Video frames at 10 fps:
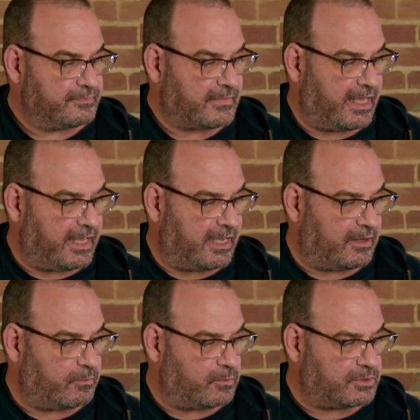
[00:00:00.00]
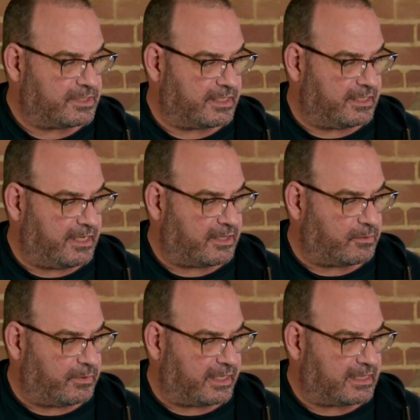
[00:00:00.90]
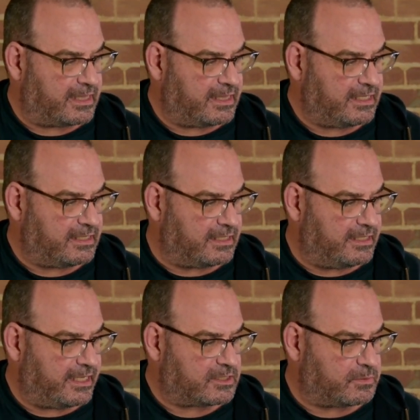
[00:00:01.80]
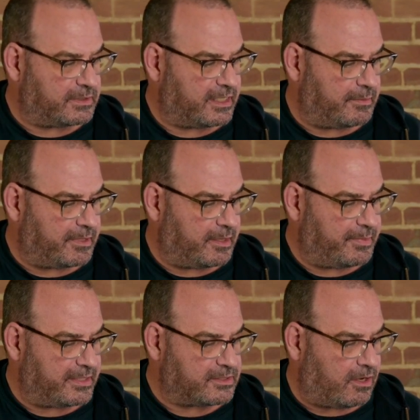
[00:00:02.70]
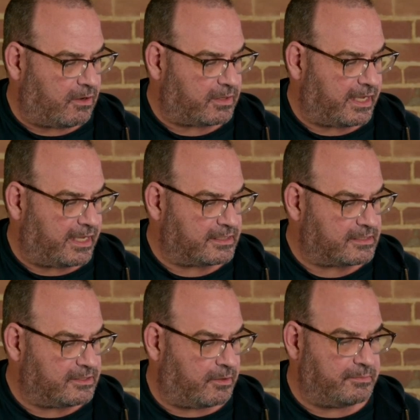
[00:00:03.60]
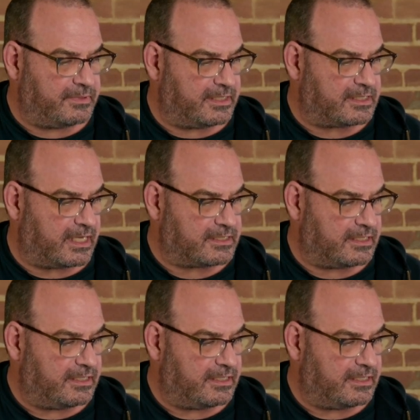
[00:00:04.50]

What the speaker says: And we'll see another one. I think the next one coming up has all kinds. Nope, this doesn't.